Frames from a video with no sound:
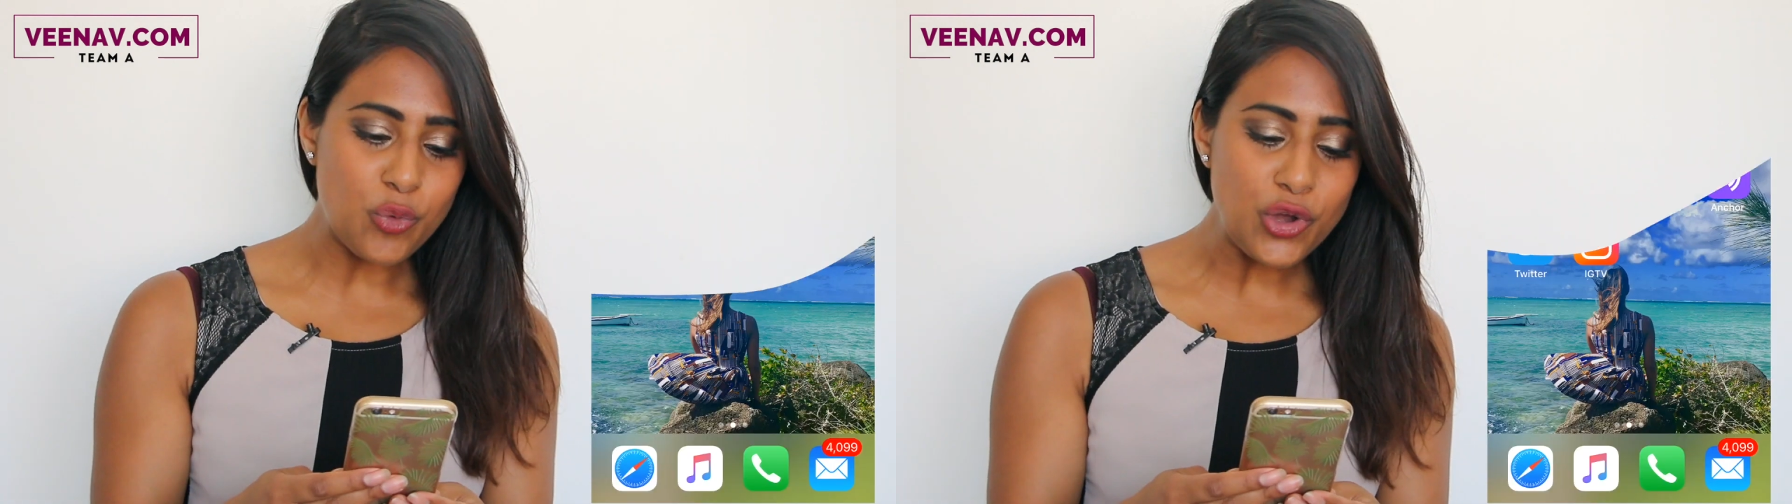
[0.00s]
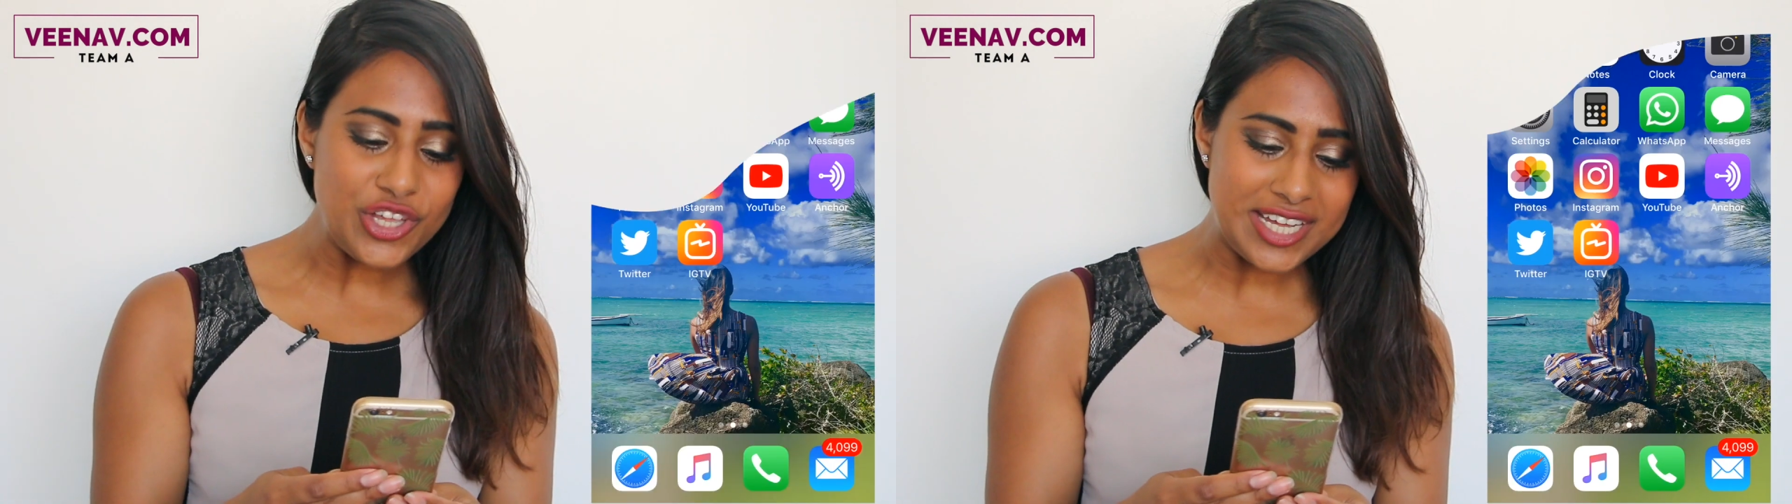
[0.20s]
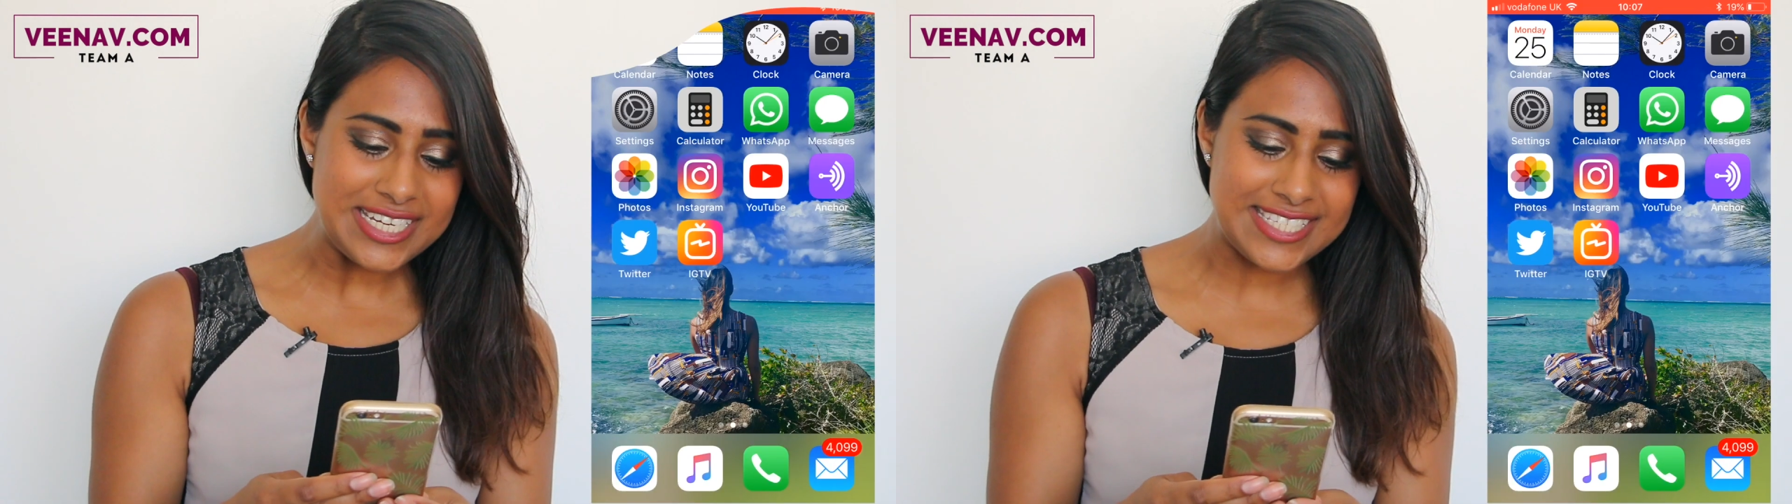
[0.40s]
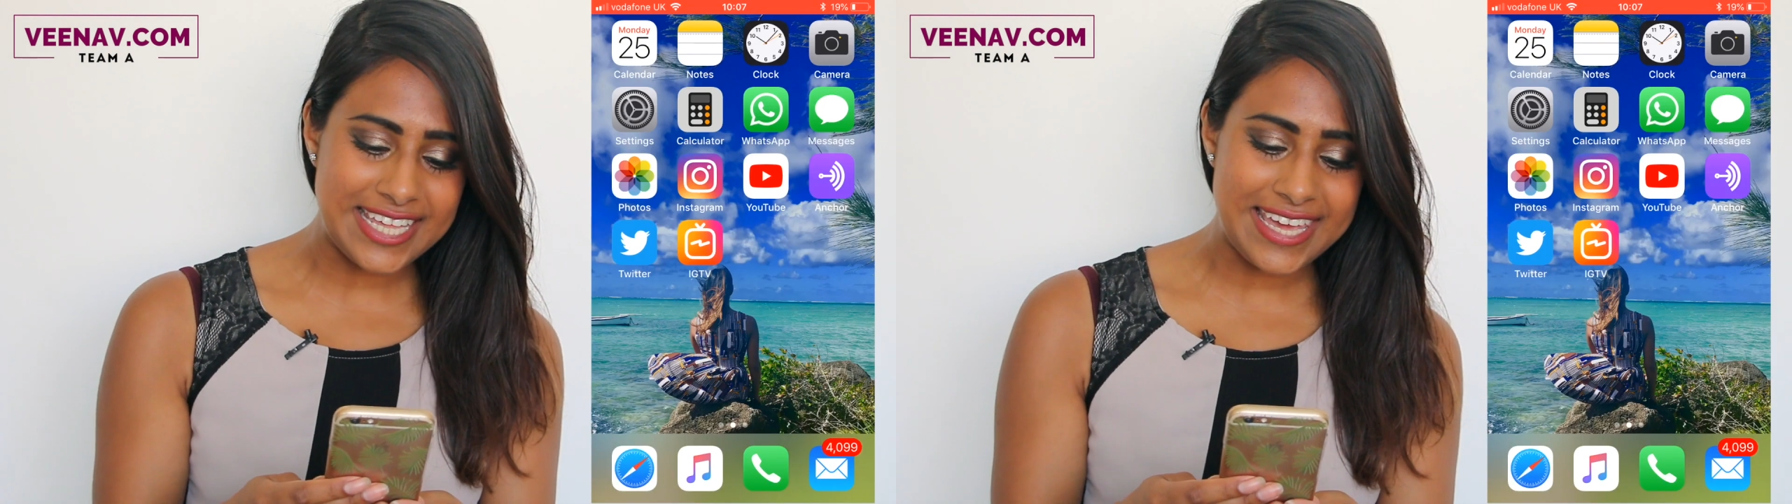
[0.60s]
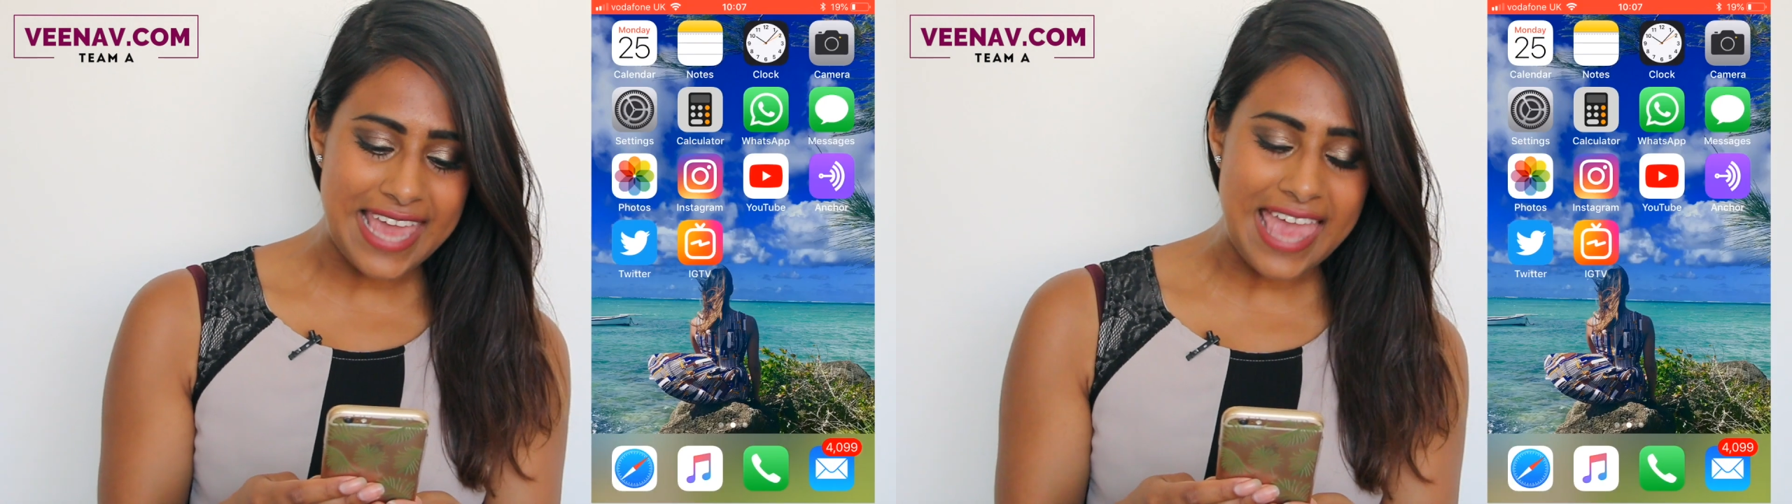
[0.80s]
what you can
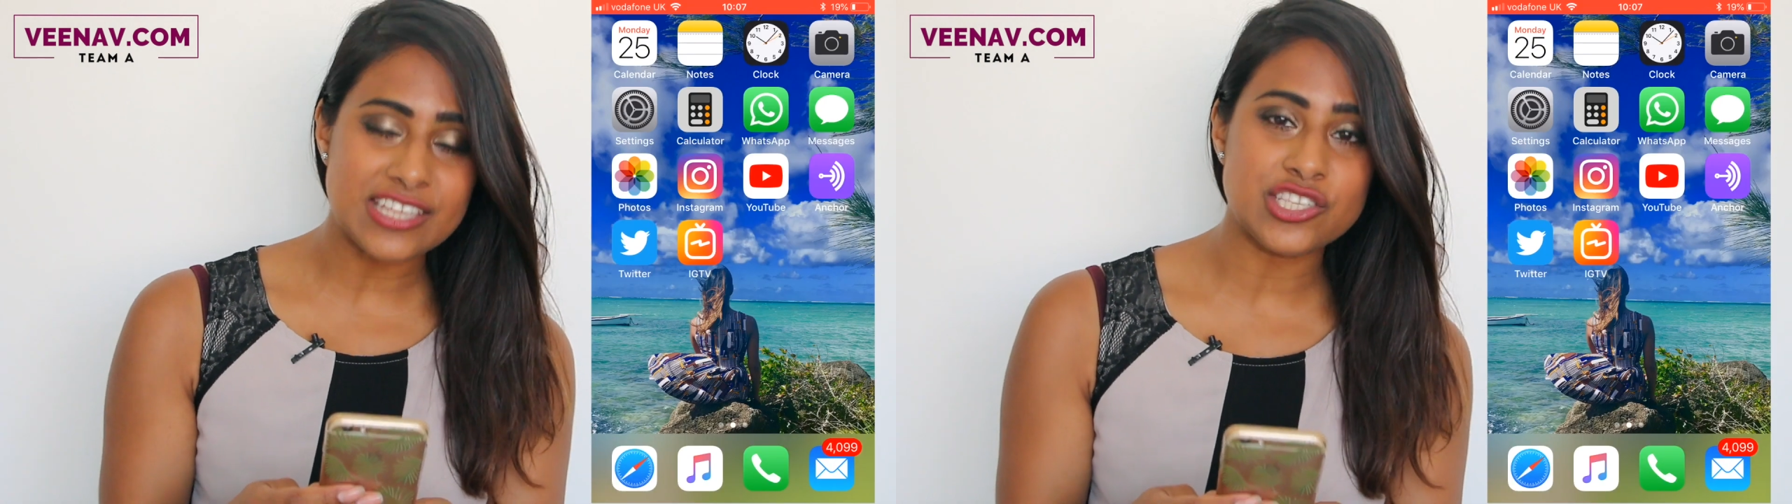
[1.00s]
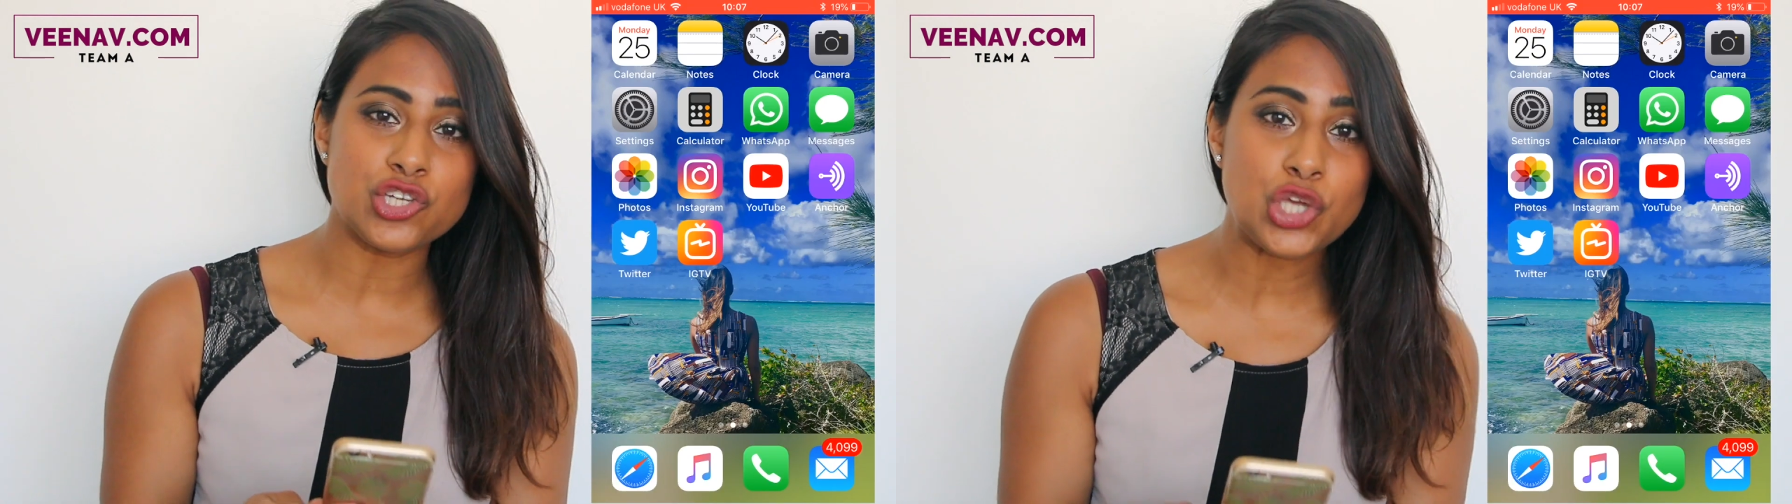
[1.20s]
see is